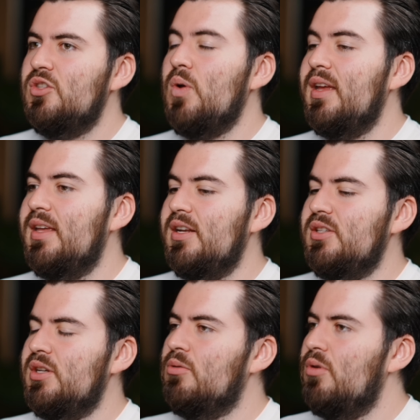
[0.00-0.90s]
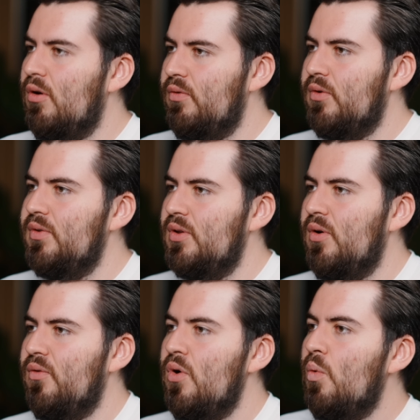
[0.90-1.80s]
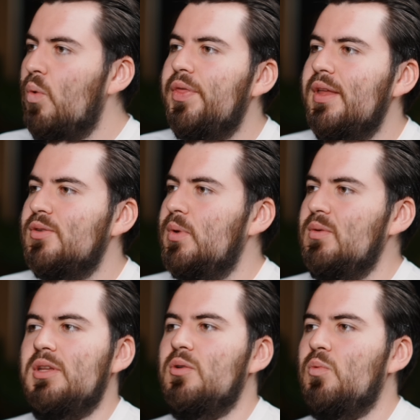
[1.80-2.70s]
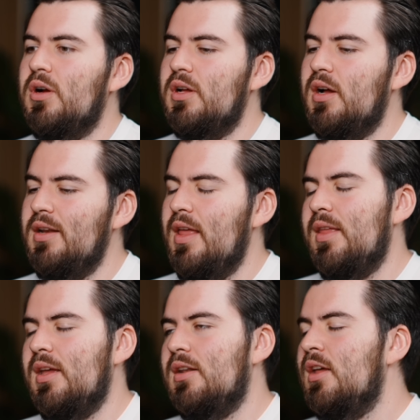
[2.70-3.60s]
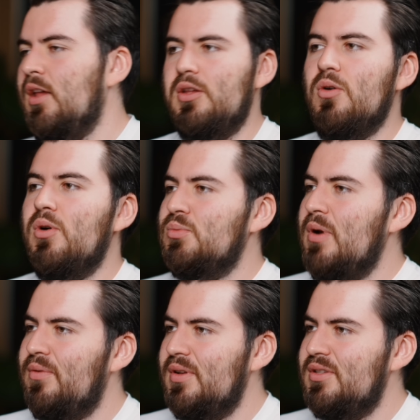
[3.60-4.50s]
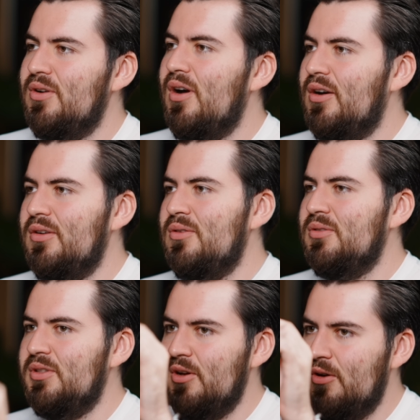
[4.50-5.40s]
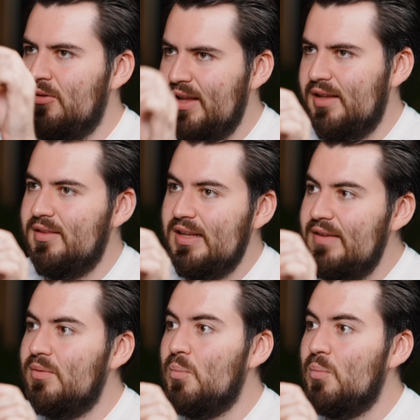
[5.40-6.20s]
so I could get a general overview of yeah. what things we would need to work on. And then you could always reference your article to go in even